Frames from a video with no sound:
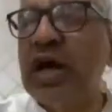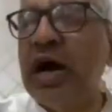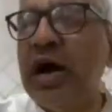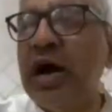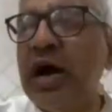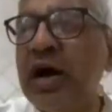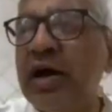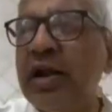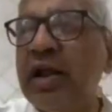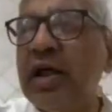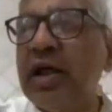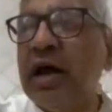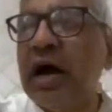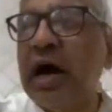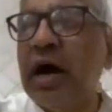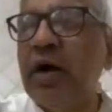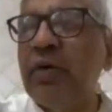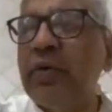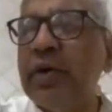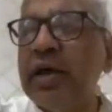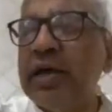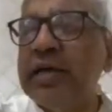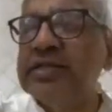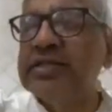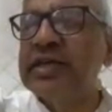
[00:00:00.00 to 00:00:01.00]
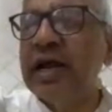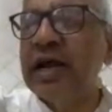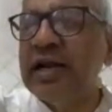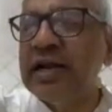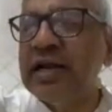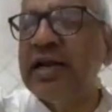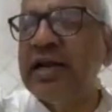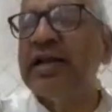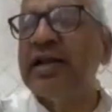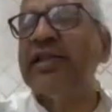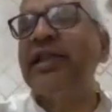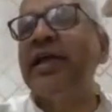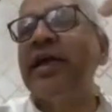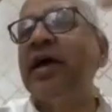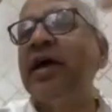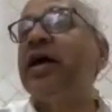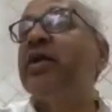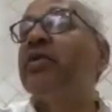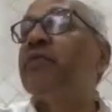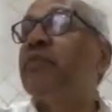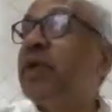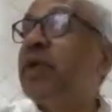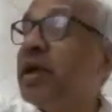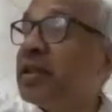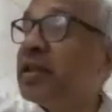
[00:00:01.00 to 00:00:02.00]
are, how exalted they
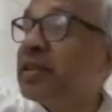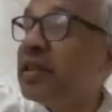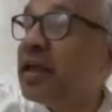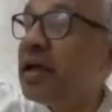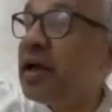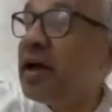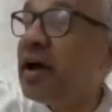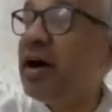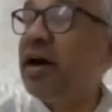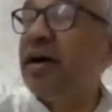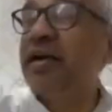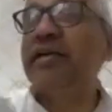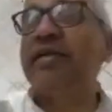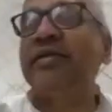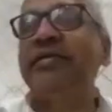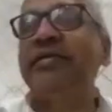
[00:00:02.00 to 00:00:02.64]
are, where they are.